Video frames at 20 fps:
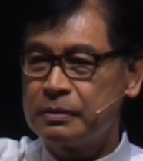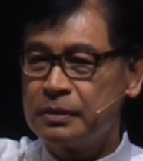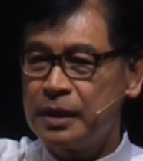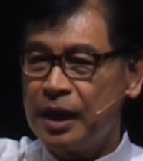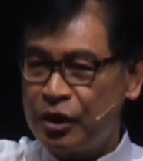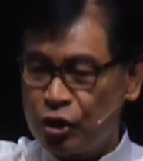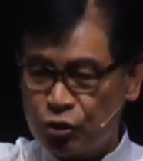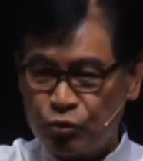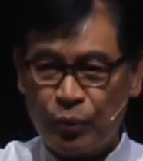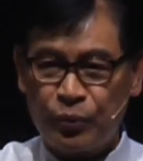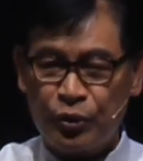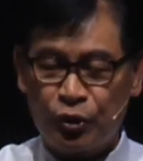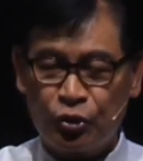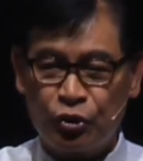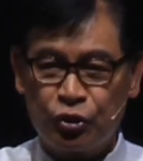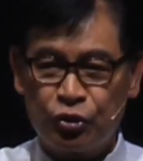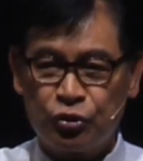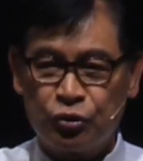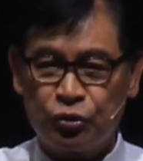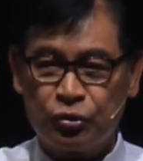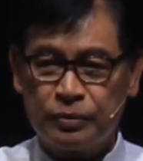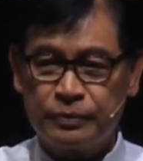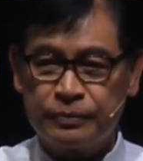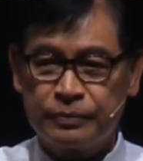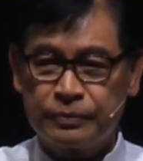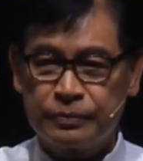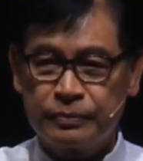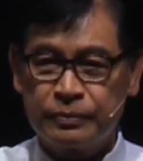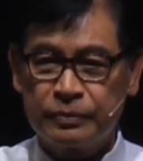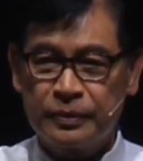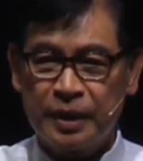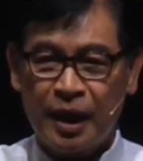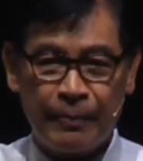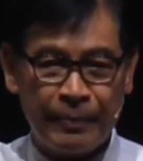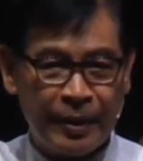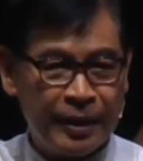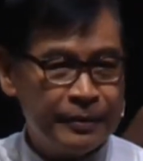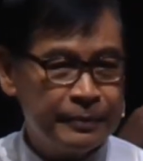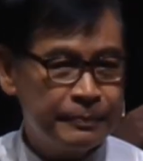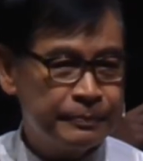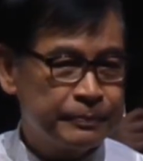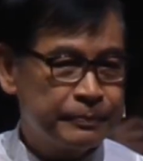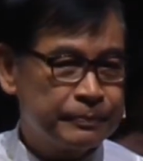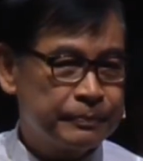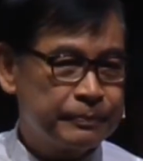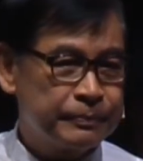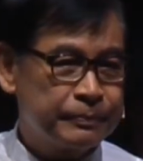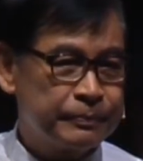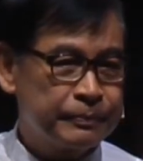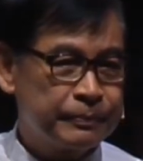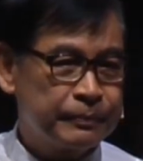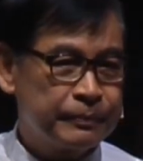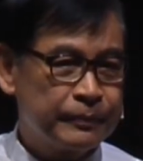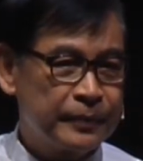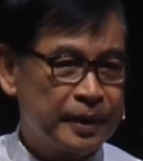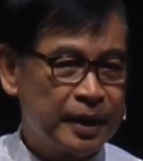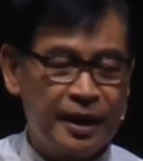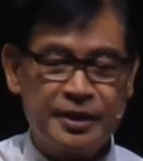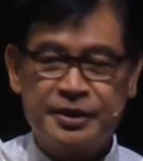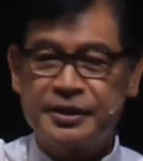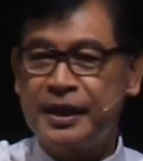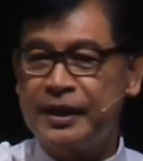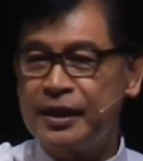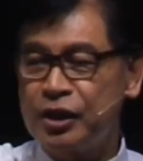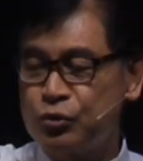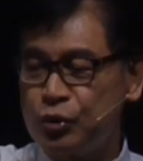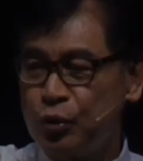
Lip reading: And that's what we're going to do. Amen. Let's stand as